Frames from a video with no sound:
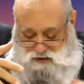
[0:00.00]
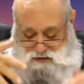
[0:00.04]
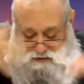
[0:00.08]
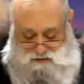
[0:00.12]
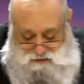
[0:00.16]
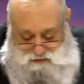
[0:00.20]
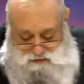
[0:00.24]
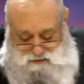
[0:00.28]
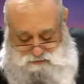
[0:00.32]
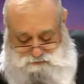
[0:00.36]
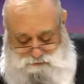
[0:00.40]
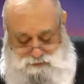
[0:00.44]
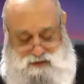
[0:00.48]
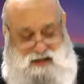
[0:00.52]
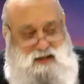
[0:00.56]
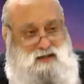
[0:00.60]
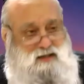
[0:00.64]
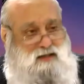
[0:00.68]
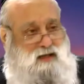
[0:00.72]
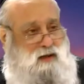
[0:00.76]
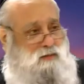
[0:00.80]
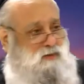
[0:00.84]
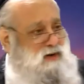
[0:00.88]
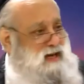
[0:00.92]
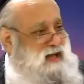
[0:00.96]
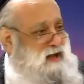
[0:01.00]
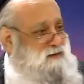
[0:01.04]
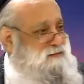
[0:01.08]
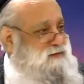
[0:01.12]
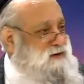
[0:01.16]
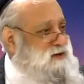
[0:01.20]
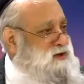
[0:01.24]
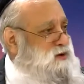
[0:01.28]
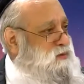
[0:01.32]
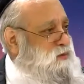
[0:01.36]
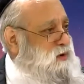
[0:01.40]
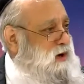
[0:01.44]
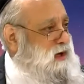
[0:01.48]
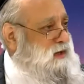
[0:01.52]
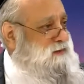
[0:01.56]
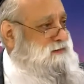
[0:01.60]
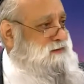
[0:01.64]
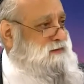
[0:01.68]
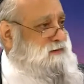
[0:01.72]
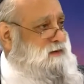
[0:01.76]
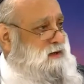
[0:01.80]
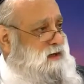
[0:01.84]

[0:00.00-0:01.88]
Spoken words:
to pizza, whatever you want.